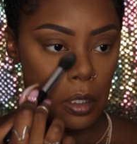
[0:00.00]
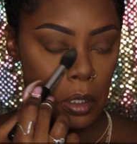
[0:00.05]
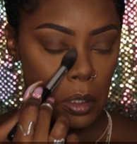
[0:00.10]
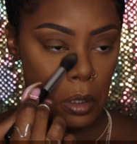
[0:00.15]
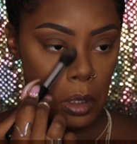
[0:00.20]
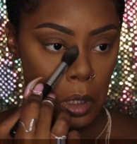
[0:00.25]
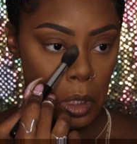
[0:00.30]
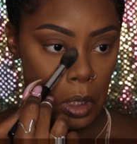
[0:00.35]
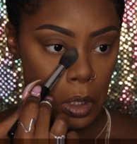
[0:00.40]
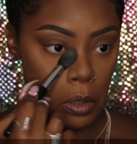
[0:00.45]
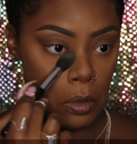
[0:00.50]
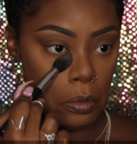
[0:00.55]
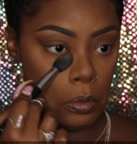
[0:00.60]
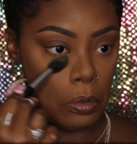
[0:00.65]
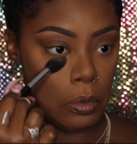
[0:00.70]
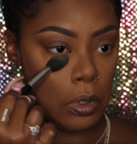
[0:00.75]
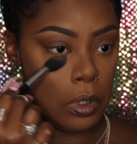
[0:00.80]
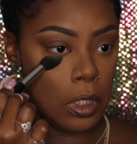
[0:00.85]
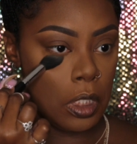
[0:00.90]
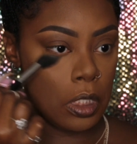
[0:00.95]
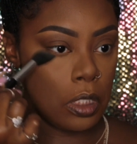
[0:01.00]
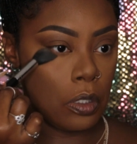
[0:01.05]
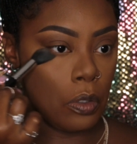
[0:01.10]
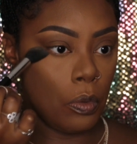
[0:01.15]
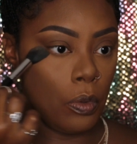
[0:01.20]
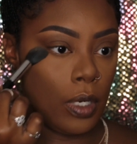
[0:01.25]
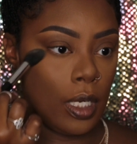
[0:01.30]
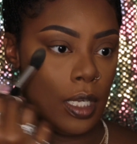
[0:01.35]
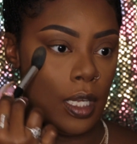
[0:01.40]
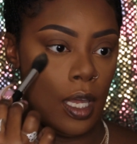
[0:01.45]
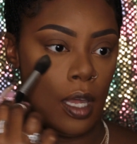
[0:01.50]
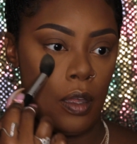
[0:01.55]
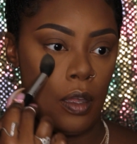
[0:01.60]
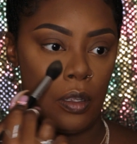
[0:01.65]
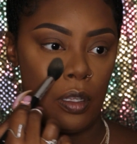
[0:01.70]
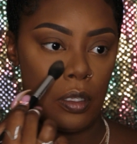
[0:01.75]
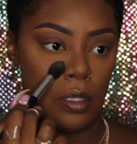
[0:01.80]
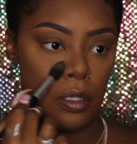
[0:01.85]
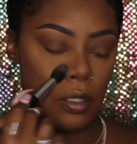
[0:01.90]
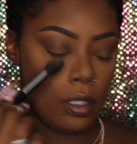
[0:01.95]
you know, this will work
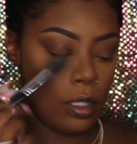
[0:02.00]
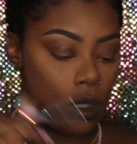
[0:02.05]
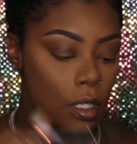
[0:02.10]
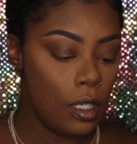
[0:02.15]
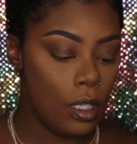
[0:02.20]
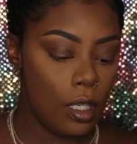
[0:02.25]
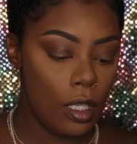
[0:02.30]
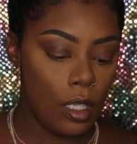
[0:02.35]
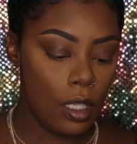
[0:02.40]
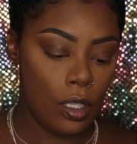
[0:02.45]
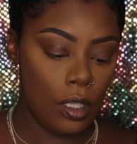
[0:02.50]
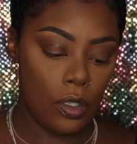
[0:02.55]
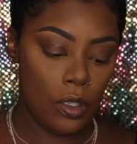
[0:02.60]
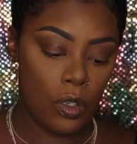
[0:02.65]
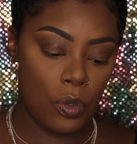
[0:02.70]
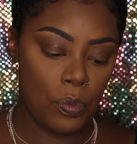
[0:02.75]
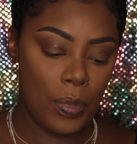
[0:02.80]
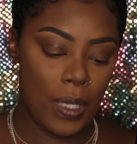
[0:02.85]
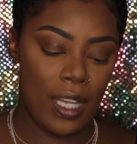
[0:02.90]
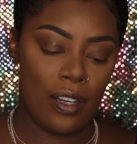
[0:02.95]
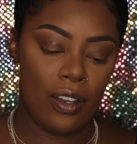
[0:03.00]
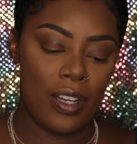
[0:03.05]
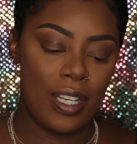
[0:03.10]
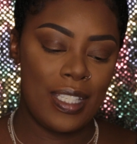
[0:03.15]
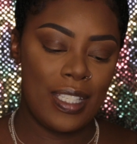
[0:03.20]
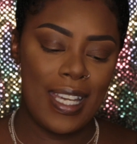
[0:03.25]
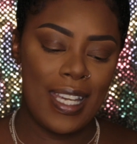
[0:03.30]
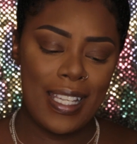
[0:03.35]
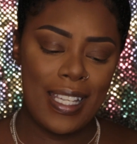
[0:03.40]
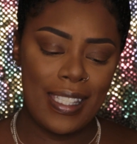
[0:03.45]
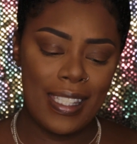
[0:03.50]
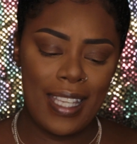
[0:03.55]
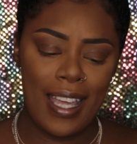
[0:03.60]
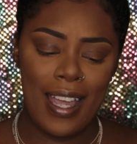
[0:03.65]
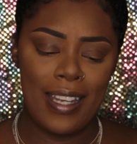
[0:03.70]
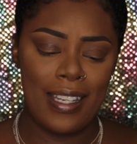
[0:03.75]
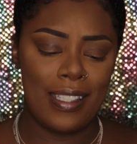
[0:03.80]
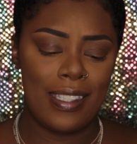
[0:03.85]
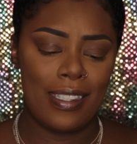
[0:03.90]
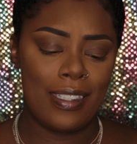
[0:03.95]
out a little better. It does
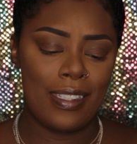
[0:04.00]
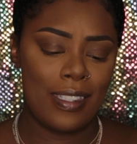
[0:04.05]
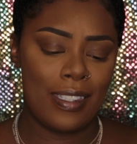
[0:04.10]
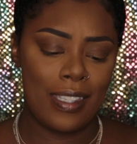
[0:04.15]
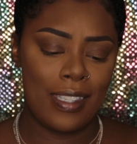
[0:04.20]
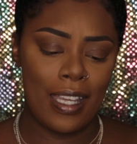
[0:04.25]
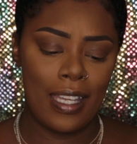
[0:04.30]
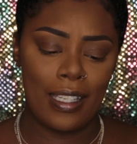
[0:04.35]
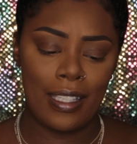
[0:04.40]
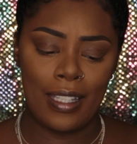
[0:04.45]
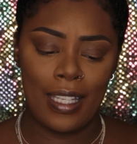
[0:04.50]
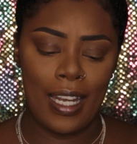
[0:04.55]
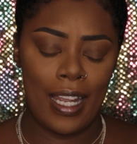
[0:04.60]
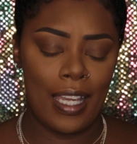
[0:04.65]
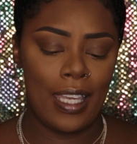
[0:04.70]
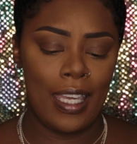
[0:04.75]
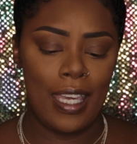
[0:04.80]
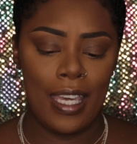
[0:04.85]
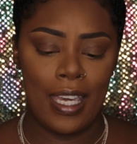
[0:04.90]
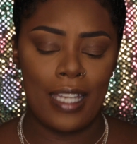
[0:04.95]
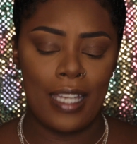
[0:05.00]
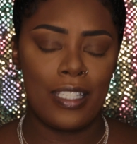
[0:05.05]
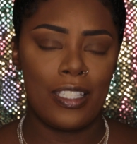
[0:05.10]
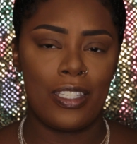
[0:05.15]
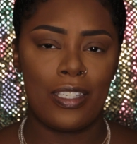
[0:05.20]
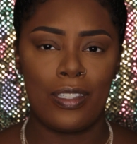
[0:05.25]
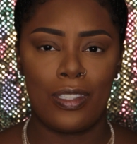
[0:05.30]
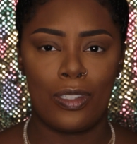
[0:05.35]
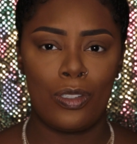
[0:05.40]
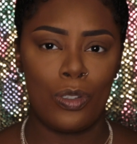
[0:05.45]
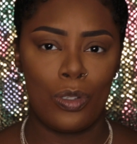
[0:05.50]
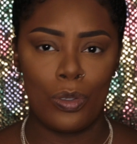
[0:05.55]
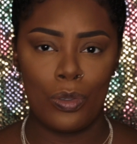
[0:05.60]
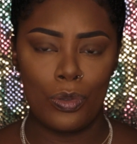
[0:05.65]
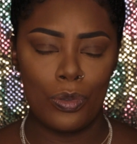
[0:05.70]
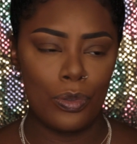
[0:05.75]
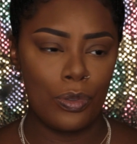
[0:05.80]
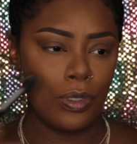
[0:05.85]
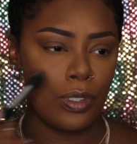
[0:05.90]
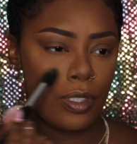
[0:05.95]
kind of suck that I can't just
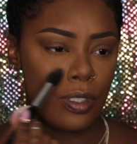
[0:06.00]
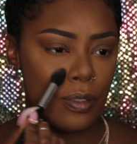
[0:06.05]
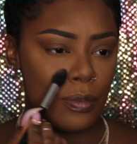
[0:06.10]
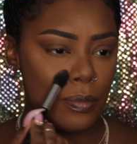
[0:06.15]
use